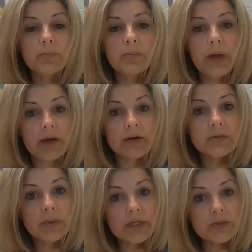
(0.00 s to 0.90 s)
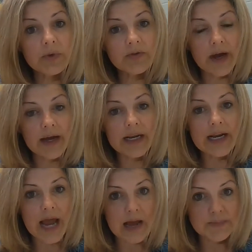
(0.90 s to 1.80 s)
parents please provide
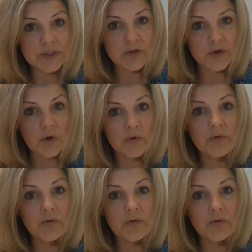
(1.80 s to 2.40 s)
an absent note